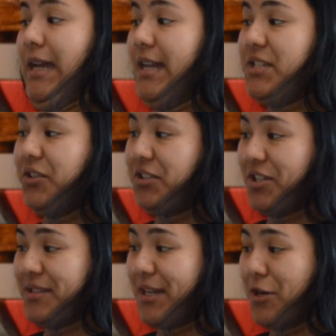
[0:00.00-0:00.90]
Until it
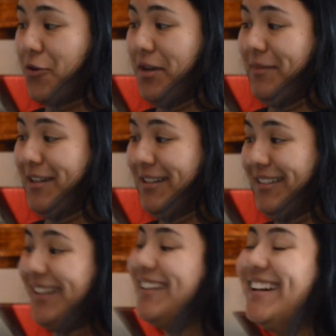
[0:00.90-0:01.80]
turns like a creamy
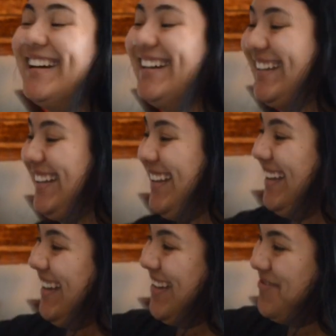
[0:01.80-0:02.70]
color.
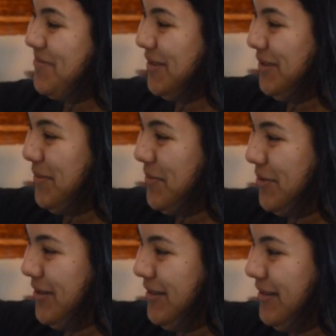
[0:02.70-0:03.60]
I'm gonna pour a little bit more.